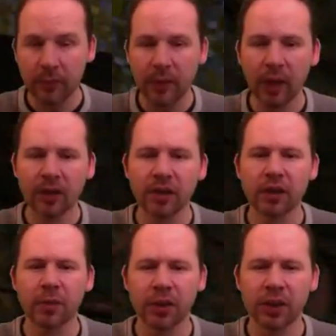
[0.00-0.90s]
its
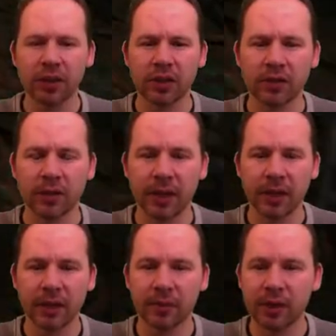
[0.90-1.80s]
interpretation of Quake.
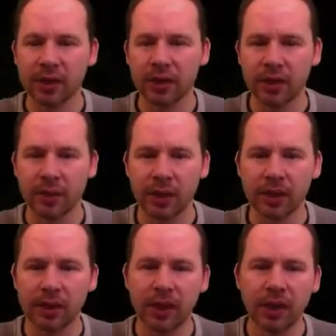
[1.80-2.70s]
But yeah, either way,
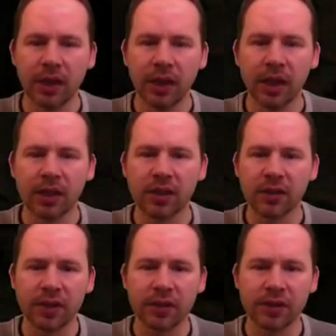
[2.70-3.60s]
easier for
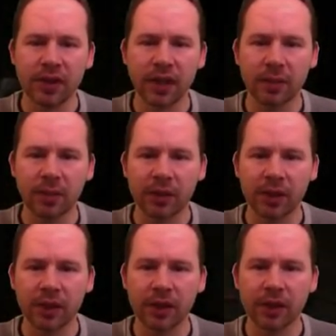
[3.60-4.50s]
us to take him out.
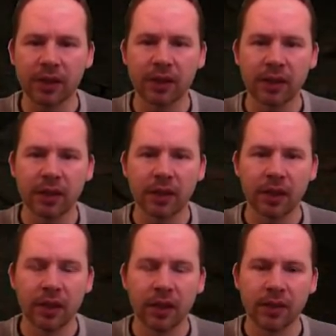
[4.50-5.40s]

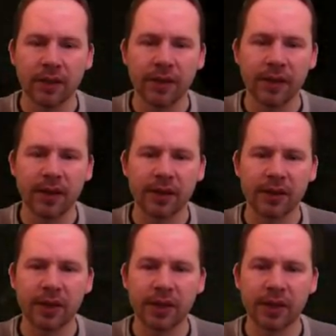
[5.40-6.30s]
So I think this
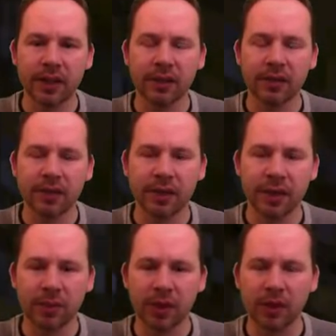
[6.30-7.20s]
right here, for
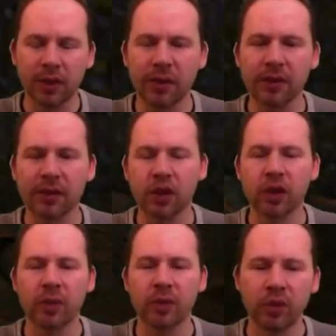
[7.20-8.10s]
example, a lot of these are
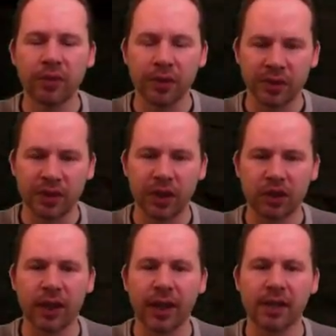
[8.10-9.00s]
actually movers, the
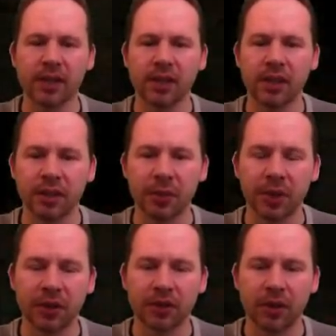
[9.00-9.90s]
actual entities,
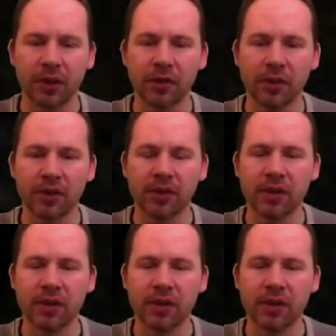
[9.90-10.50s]
because all of these